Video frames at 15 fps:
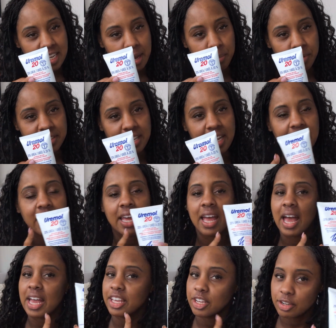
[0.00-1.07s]
10%
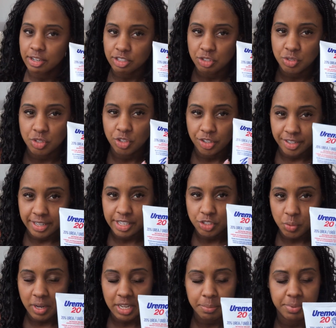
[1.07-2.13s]
and urea
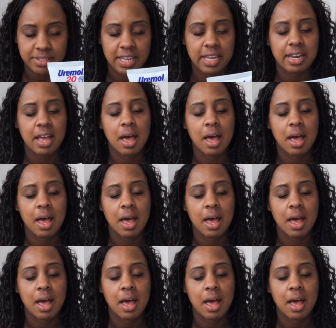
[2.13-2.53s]
20%.